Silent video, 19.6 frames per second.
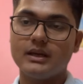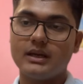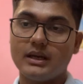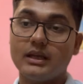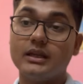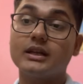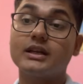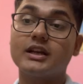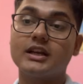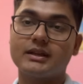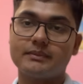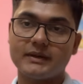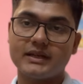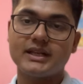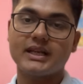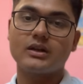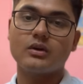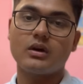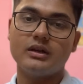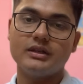the CRISPR
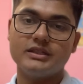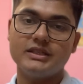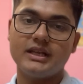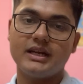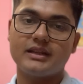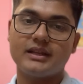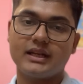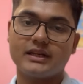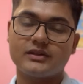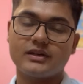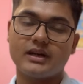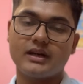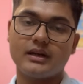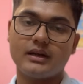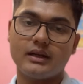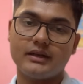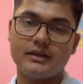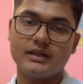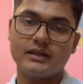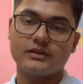technology, etc,
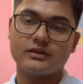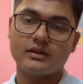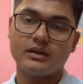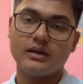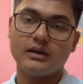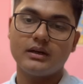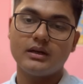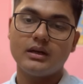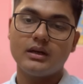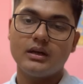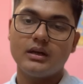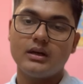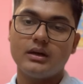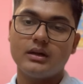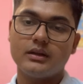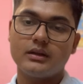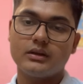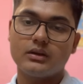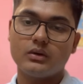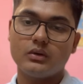etc.
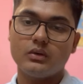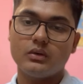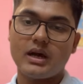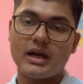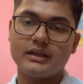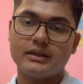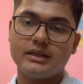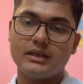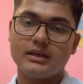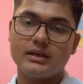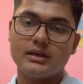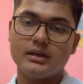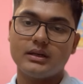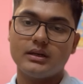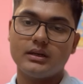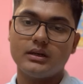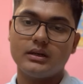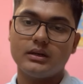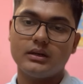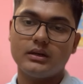So I think
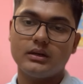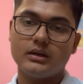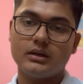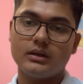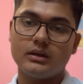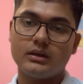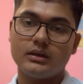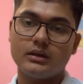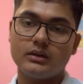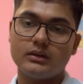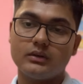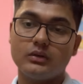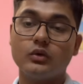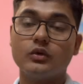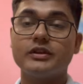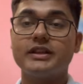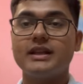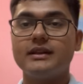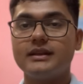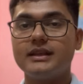
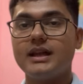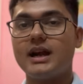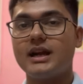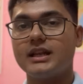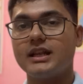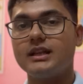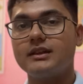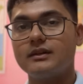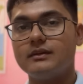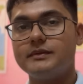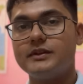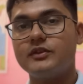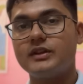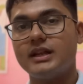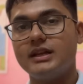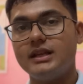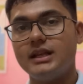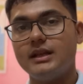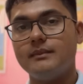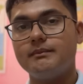those NCRTs will be
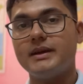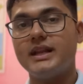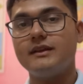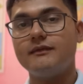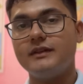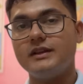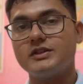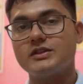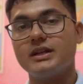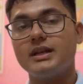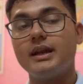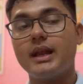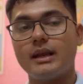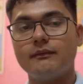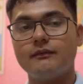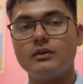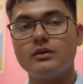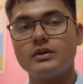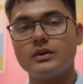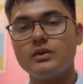really beneficial and
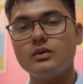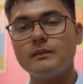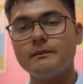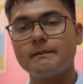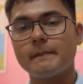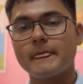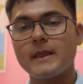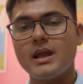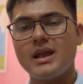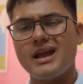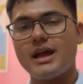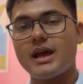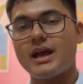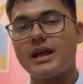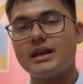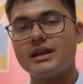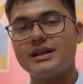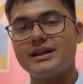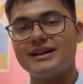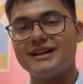helpful to you.
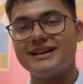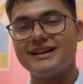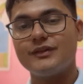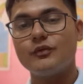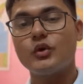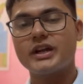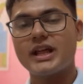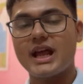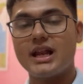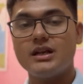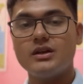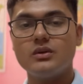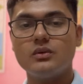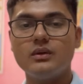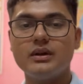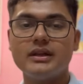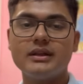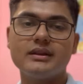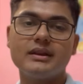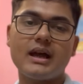And what I'll do
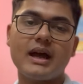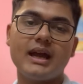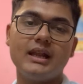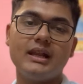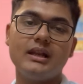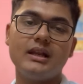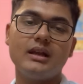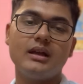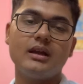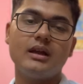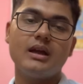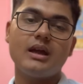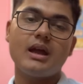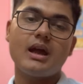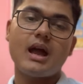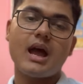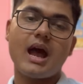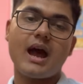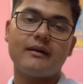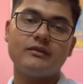is I'll
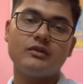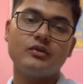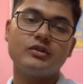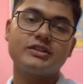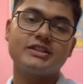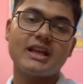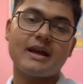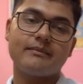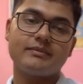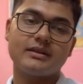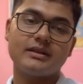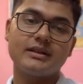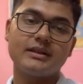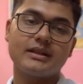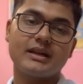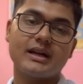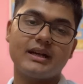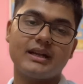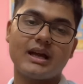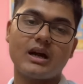have those chapters
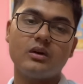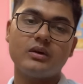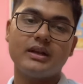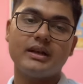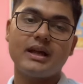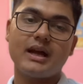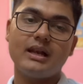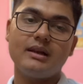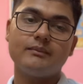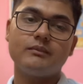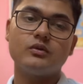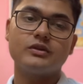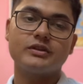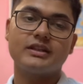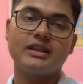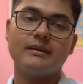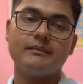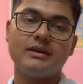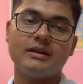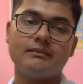cut out and I'll post
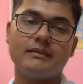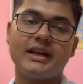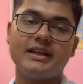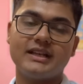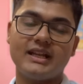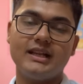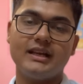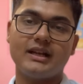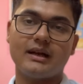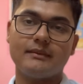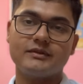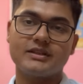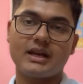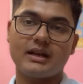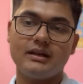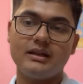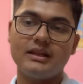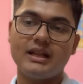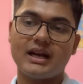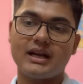them in my Telegram
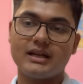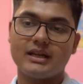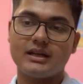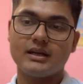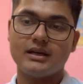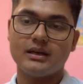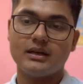channel, that